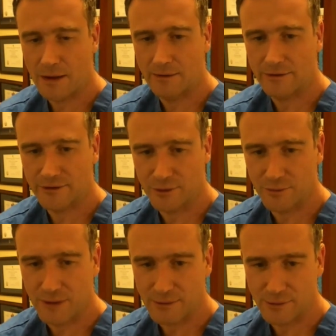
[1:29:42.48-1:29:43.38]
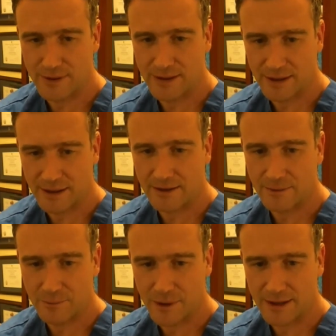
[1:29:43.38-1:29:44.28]
So that would be
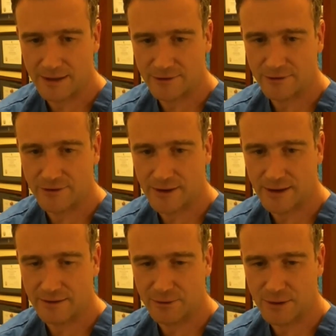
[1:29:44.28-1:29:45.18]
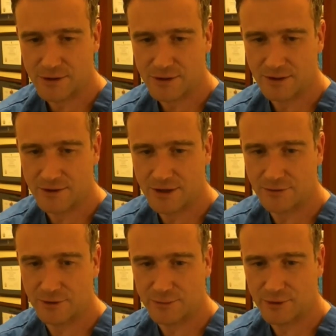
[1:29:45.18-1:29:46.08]
my answer to that question and
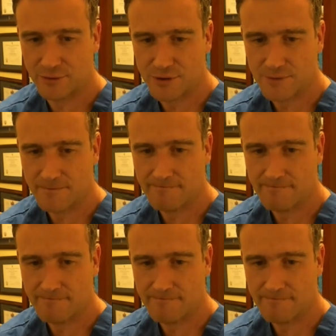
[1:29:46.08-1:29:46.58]
general approach.